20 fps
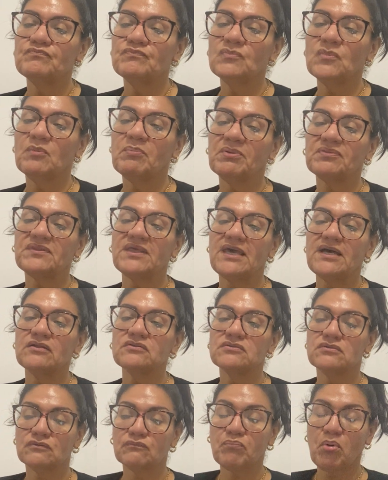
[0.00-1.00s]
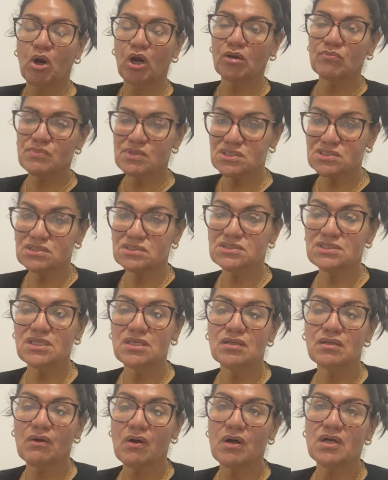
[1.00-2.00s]
But the health department
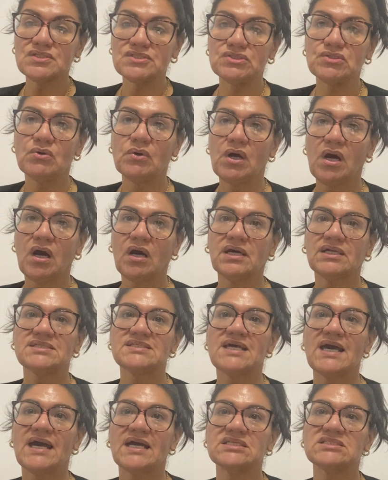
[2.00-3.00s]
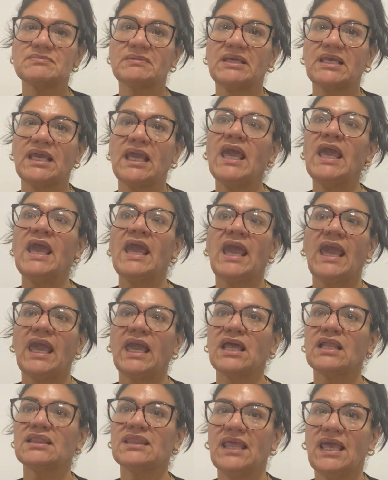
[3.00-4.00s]
did also contact me,
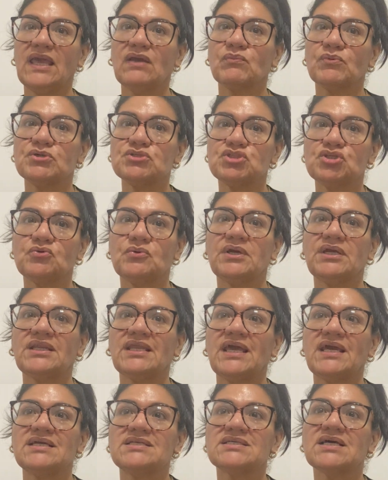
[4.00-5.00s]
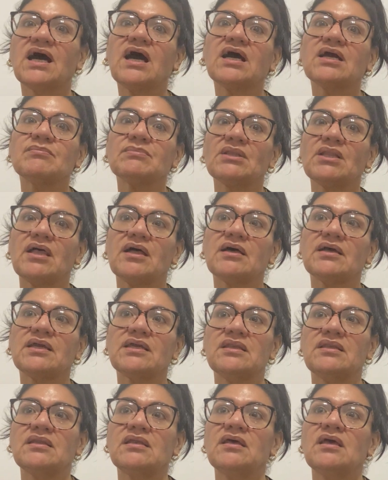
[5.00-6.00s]
and they were doing a
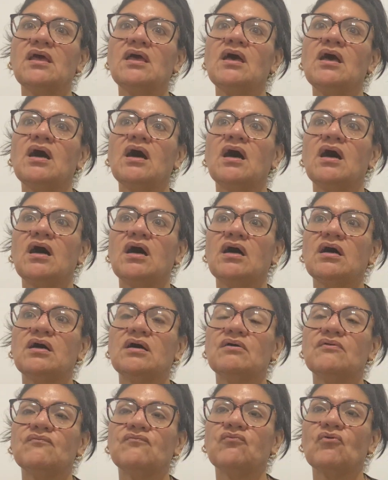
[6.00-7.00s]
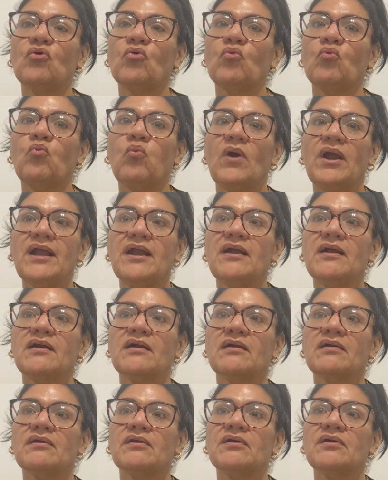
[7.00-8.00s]
timeline of
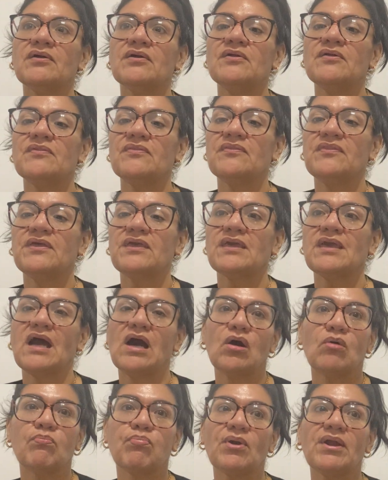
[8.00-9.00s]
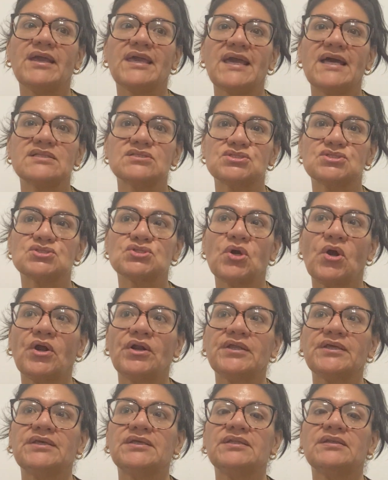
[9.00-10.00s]
where the outbreak had
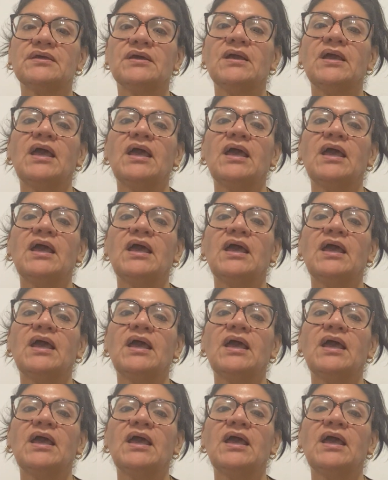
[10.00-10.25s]
started.